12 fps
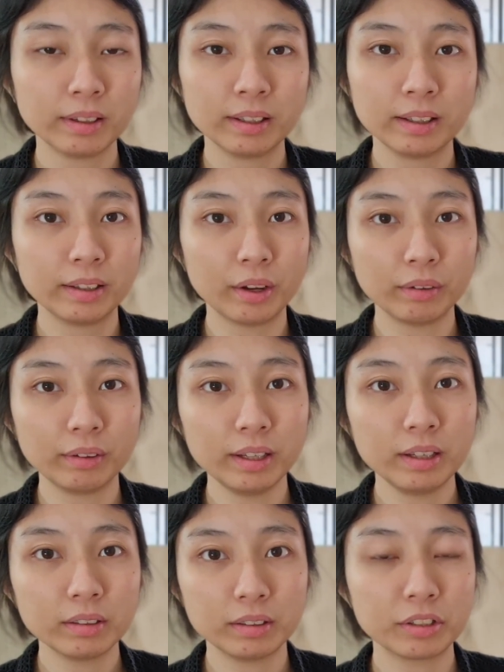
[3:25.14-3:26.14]
The only
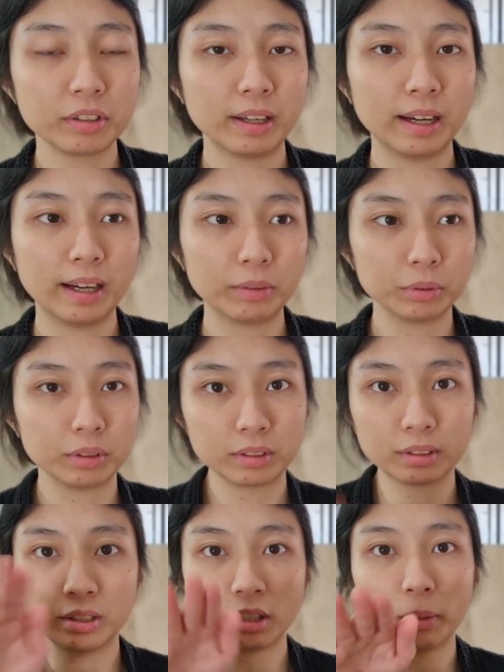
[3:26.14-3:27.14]
condition I had was
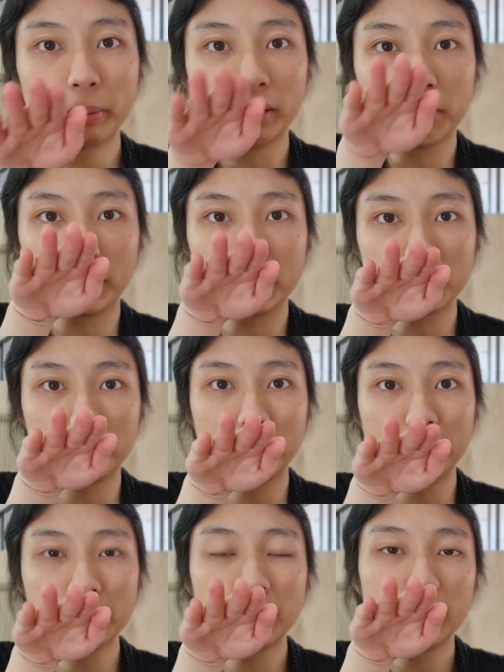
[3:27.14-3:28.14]
the top and the bottom
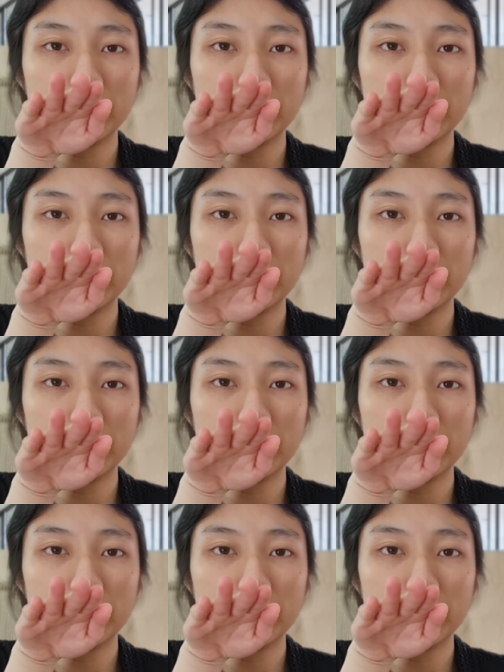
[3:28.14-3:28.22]
piece